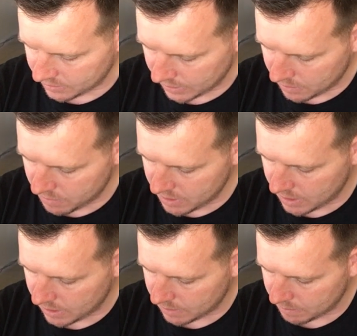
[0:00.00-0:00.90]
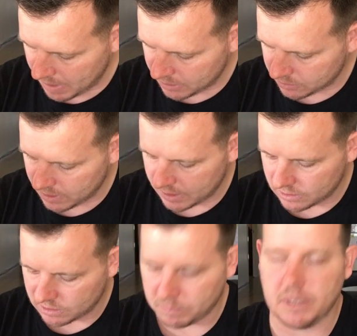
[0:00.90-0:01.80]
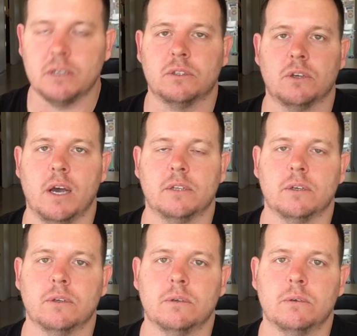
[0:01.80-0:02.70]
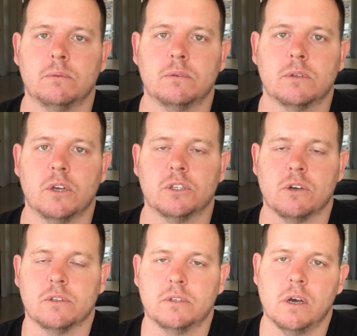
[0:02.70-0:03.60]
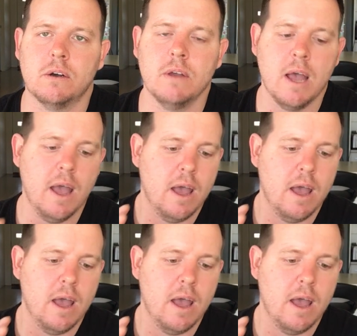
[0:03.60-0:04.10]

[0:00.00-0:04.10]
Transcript: so you want to make sure that you submit your site to Google Search Console,